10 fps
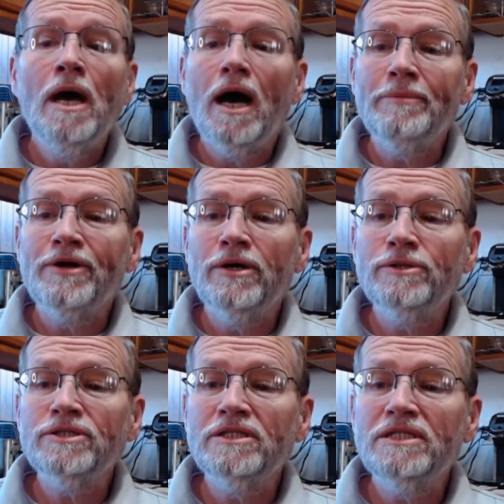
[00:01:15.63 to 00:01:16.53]
I'm your
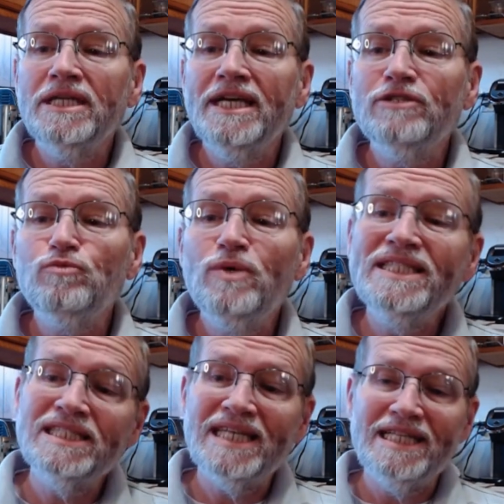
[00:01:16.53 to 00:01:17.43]
host, and today is
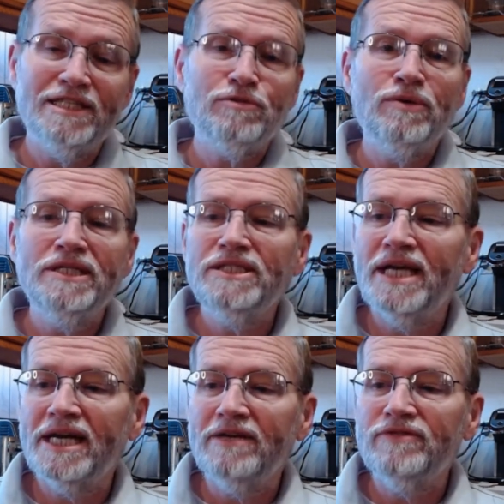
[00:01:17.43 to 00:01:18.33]
Wednesday, the
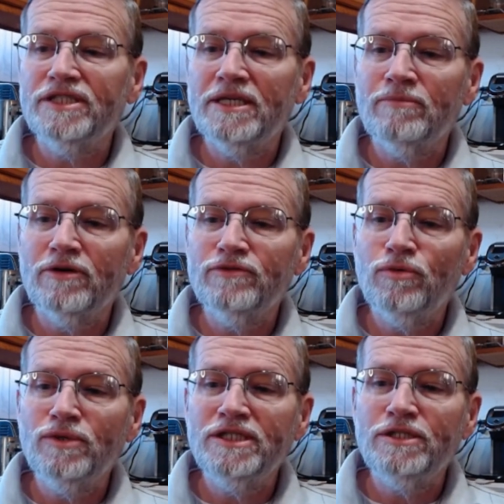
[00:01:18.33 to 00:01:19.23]
22nd of December of
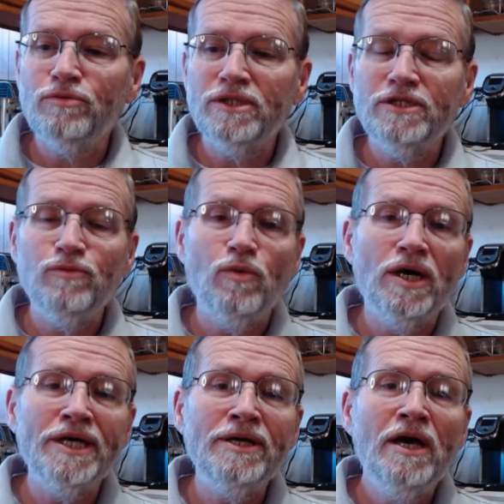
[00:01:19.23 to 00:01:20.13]

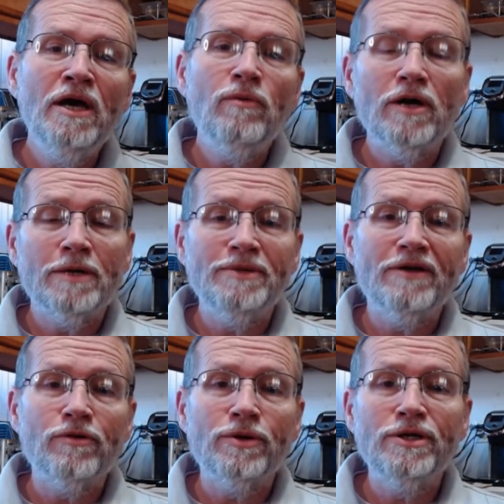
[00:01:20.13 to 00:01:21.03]
2021. Welcome to
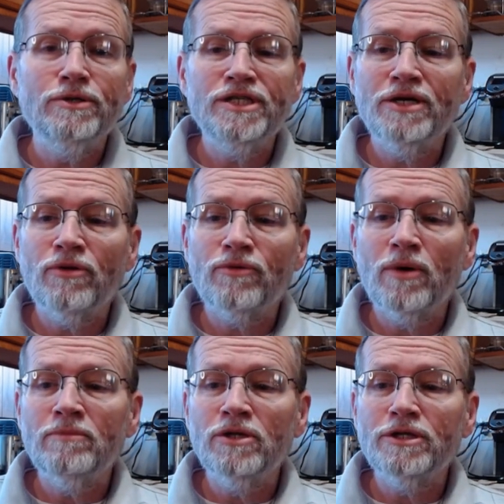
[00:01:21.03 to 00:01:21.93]
everyone who's here on
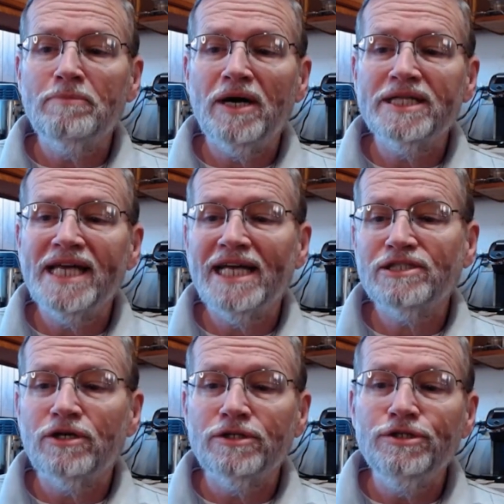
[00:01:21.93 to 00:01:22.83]
Rumble, on the
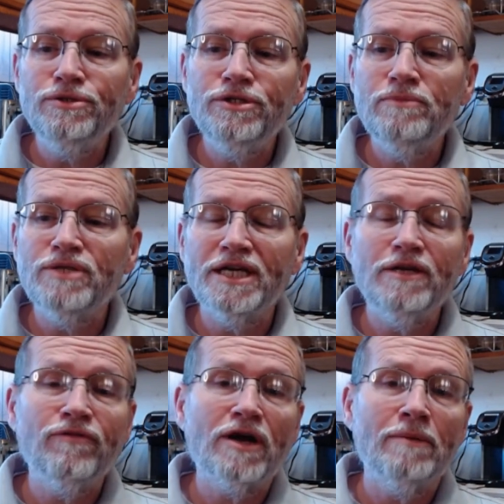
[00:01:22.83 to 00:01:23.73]
podcast, and on YouTube. Thank
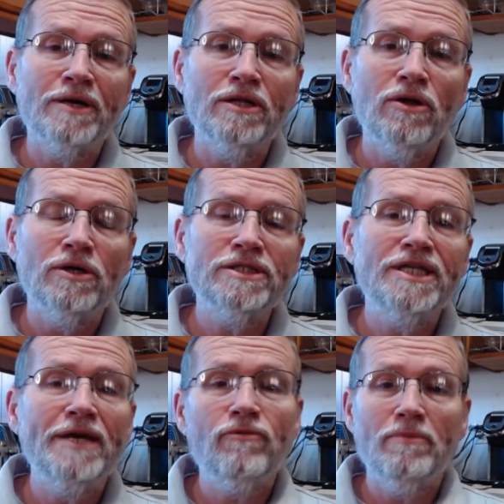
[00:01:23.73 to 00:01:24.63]
you for coming along
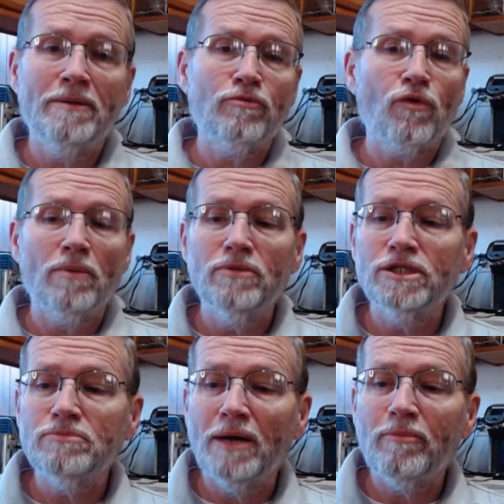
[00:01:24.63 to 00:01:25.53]
today. Remember, Rumble
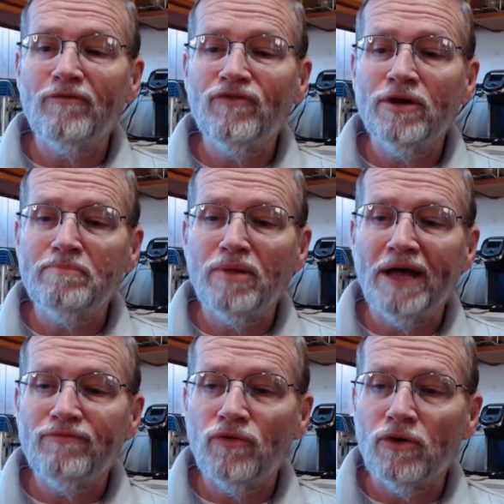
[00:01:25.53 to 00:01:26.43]
is my preferred
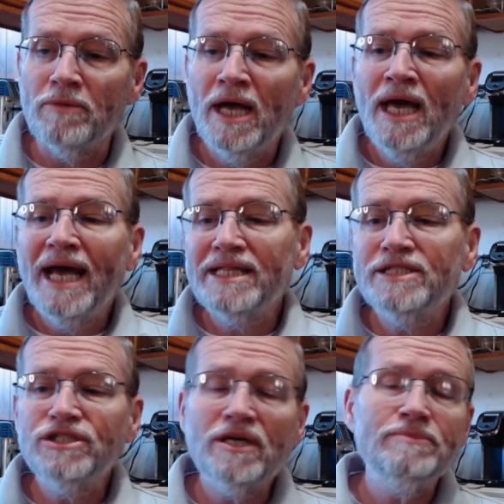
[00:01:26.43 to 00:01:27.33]
platform, and the
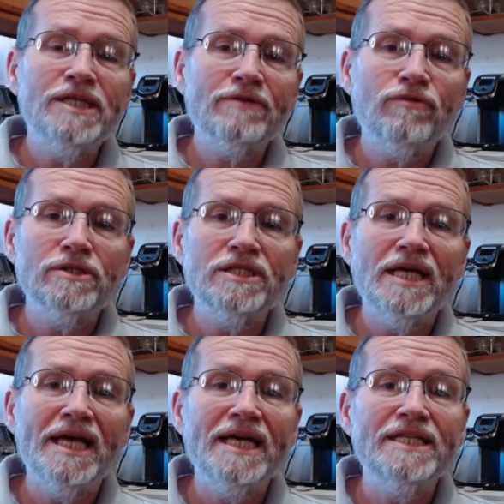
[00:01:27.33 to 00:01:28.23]
subject for
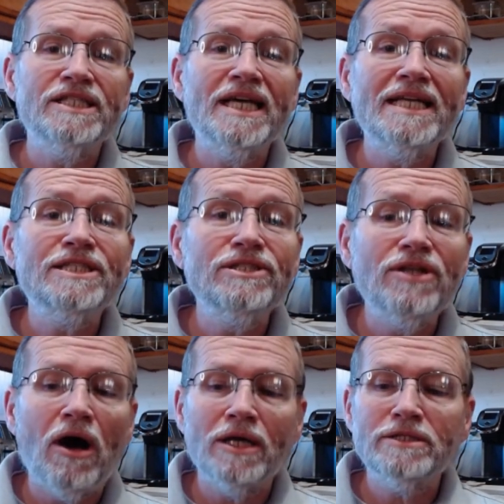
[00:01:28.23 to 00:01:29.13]
today is It's
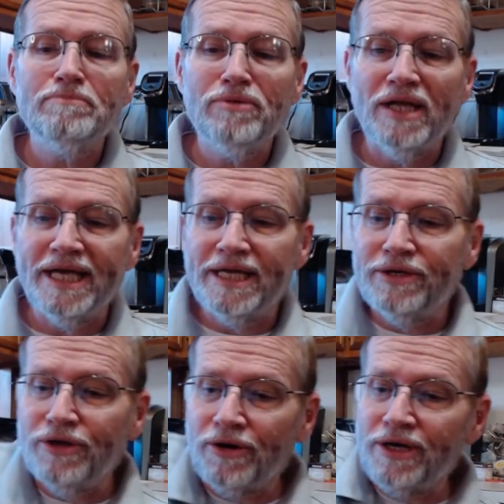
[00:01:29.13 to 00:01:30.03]
Not Playing
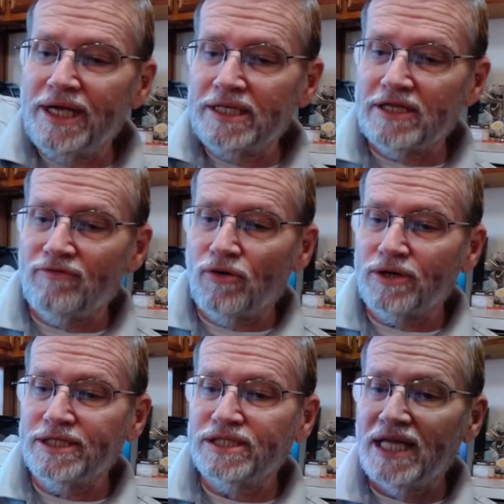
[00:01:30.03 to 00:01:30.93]
Dirty, as I've
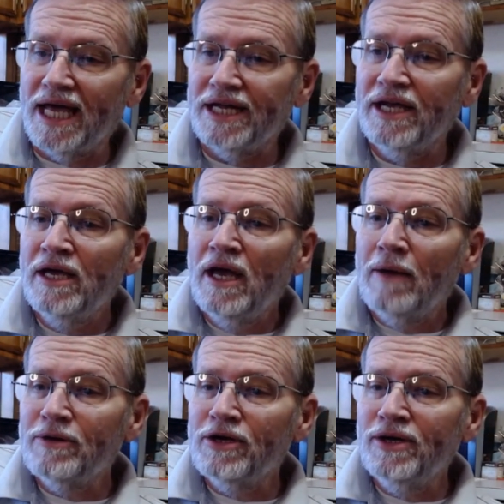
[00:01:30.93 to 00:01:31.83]
already said. I'm
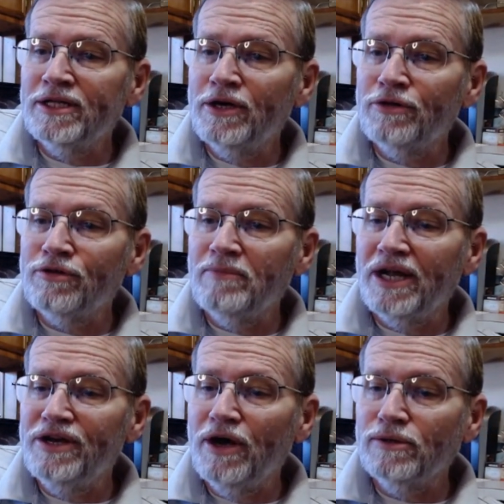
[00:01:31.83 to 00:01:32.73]
going to go ahead and go through my
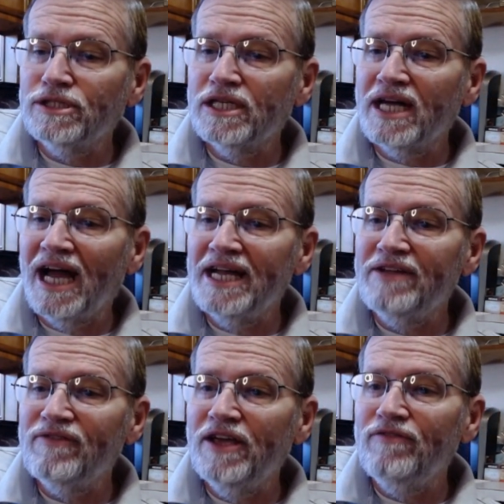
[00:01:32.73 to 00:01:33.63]
notes to kind
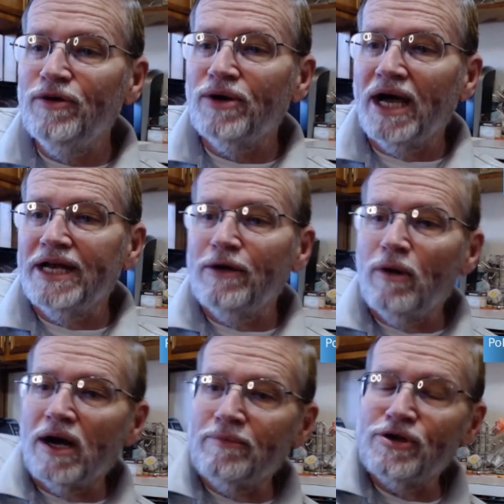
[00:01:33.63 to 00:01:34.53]
of give you an idea of
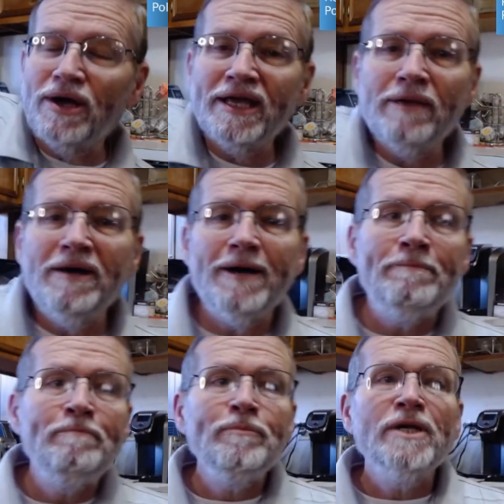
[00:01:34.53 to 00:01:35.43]
what I'm talking about.
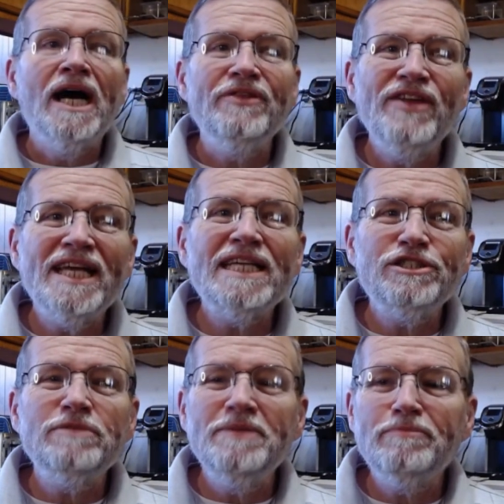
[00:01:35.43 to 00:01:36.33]
I think it
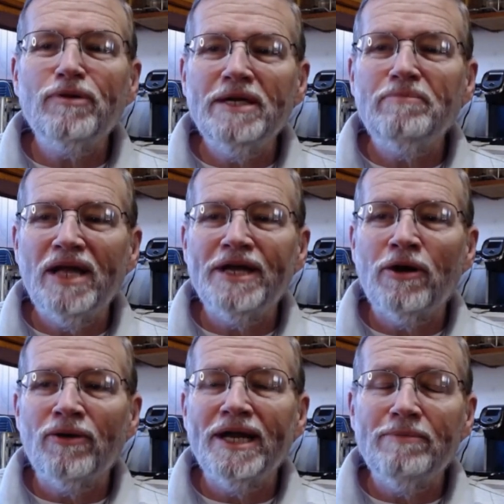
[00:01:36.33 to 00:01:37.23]
should be pretty plain
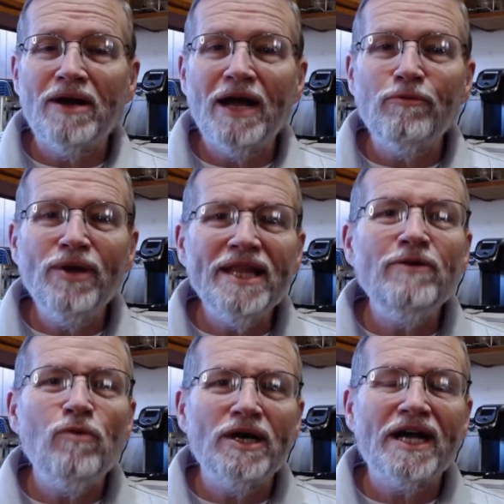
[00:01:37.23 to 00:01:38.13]
already, but I really
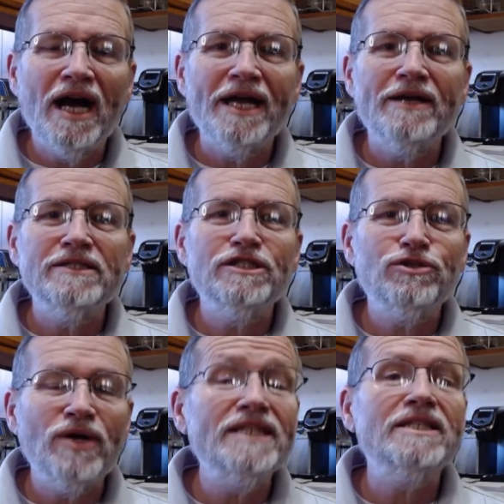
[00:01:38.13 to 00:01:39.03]
want to kind of
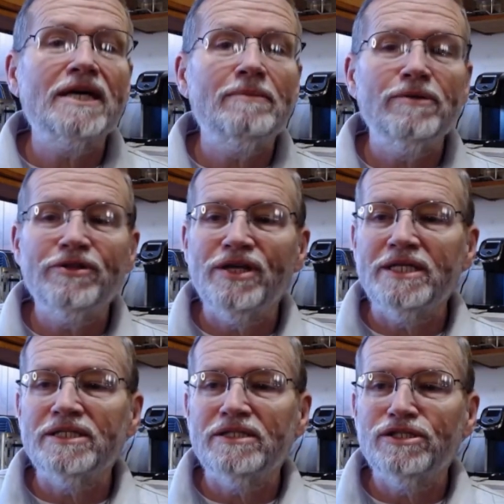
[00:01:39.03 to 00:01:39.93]
stress a couple of
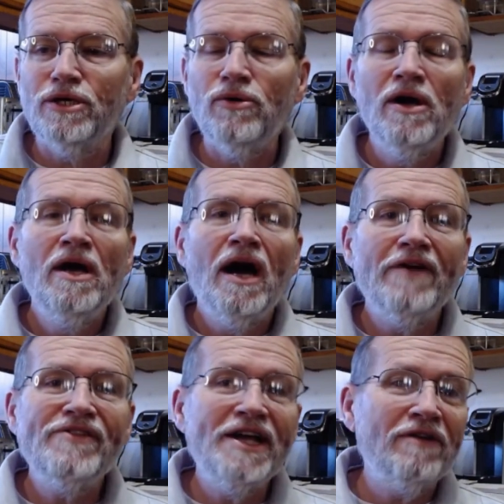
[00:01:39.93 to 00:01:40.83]
things, and so
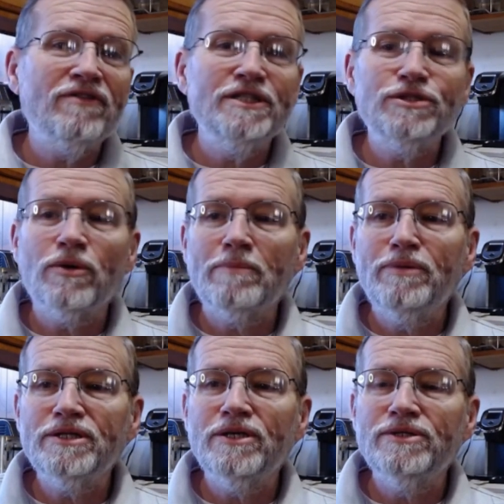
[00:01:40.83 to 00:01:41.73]
I've carefully sort of
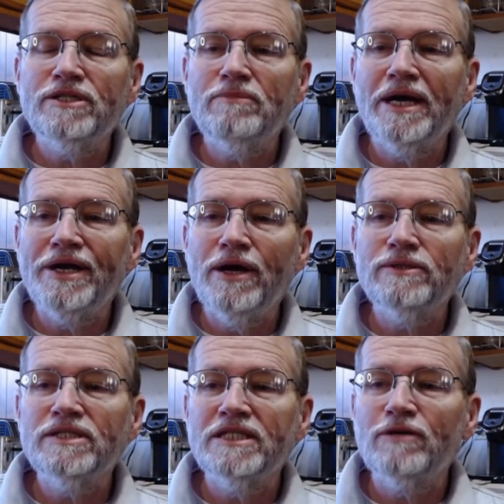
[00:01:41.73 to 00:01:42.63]
put those in my
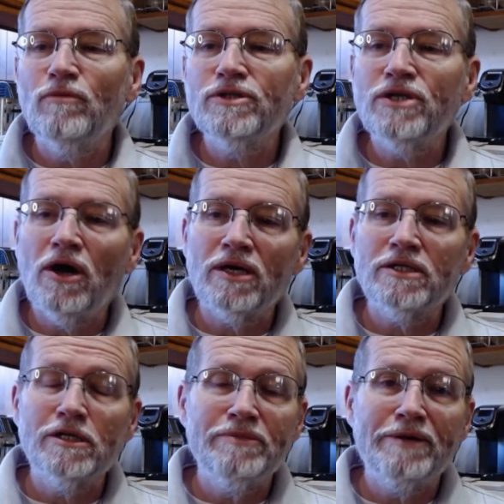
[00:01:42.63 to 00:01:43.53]
notes, and then we'll talk a
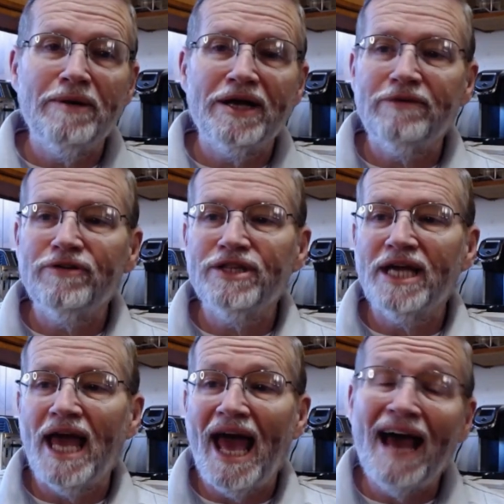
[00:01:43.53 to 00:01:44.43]
little bit about
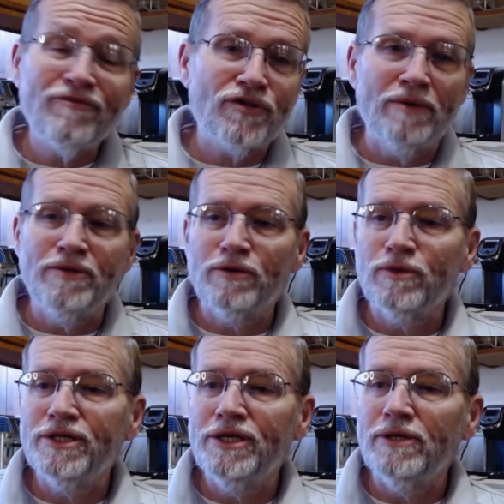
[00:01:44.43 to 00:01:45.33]
everything after I'm done
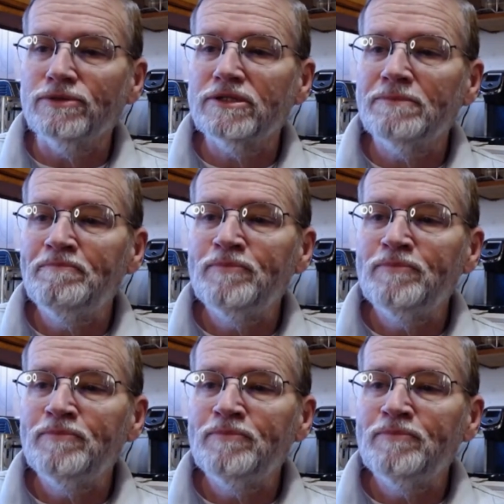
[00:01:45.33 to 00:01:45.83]
with the notes.